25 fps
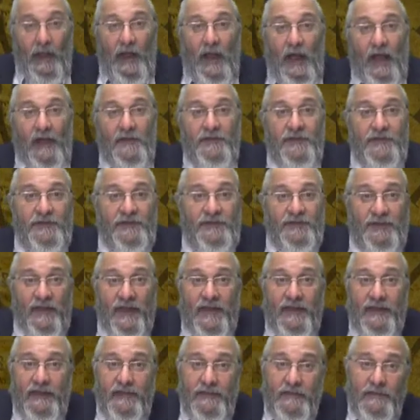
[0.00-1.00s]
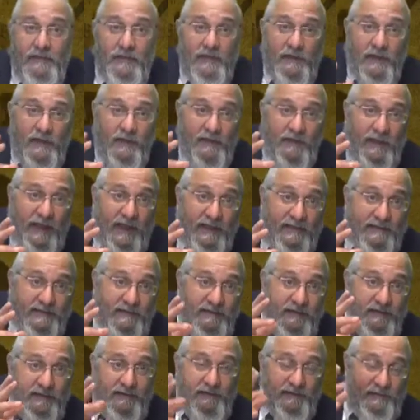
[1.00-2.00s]
Others say
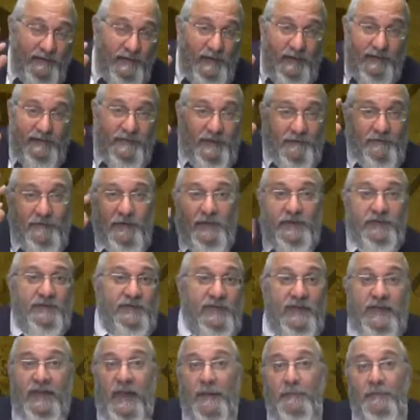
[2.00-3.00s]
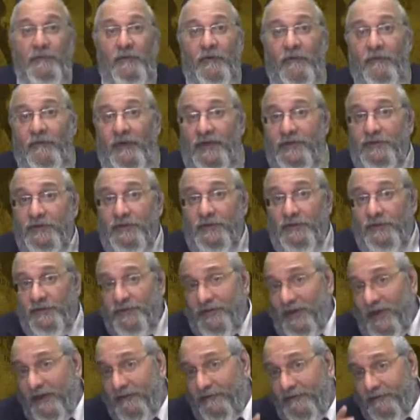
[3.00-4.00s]
that, and I've heard this in the name of Ovadia
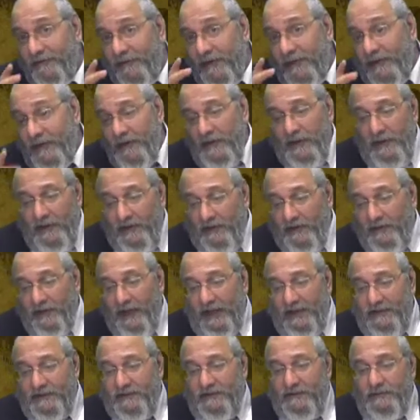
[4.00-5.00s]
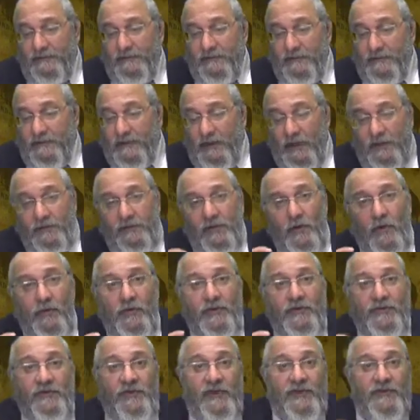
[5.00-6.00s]
Yosef, that as
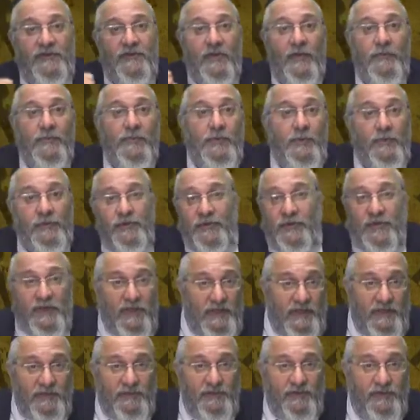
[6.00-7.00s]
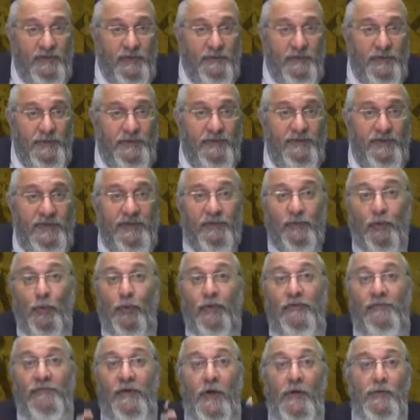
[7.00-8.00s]
long as there's no musical instruments, it's
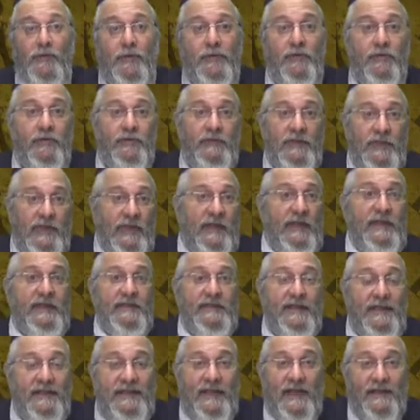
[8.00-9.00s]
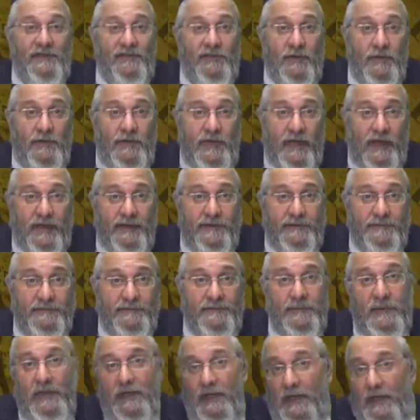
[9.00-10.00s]
all vocal, then that's okay.
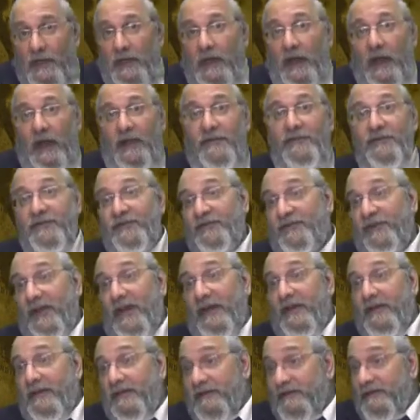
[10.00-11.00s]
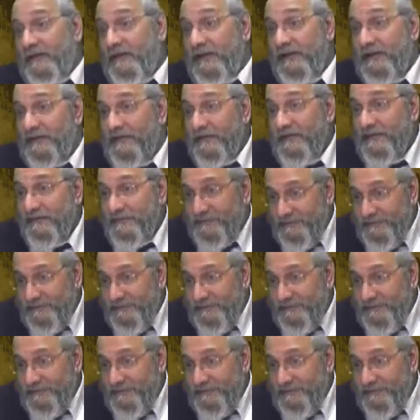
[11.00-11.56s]
Others say that